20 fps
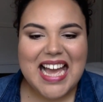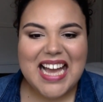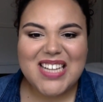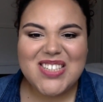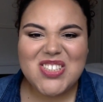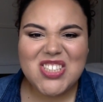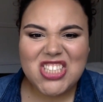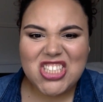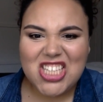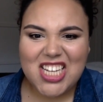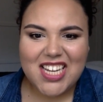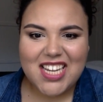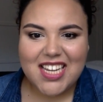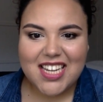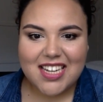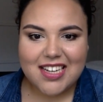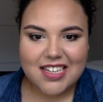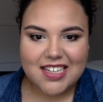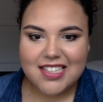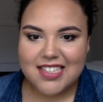I'm just shaking
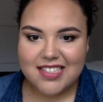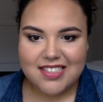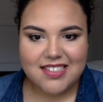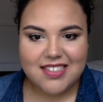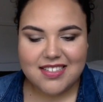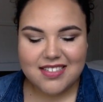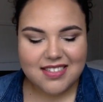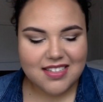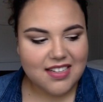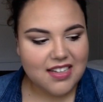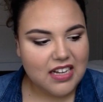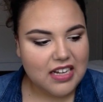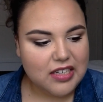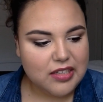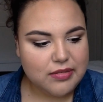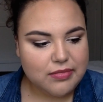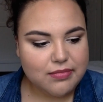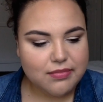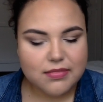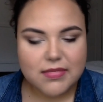it because
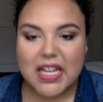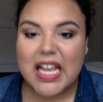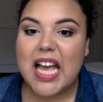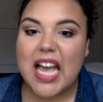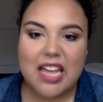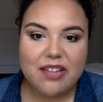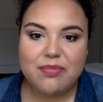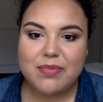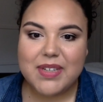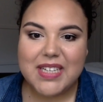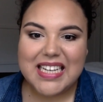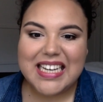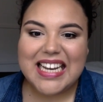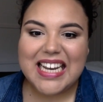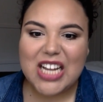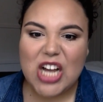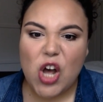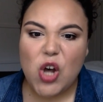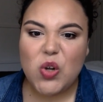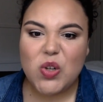I've been
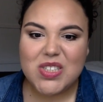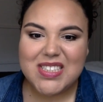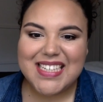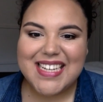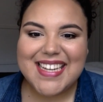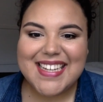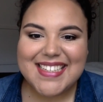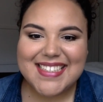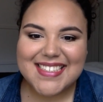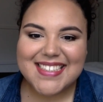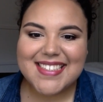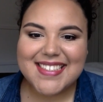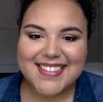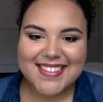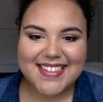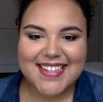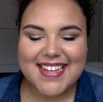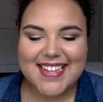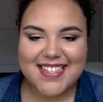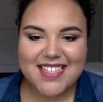holding it,
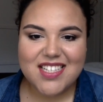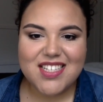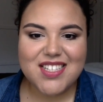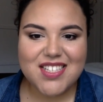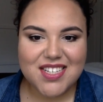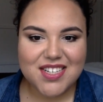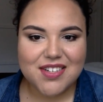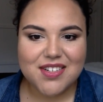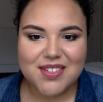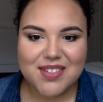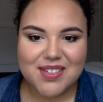and so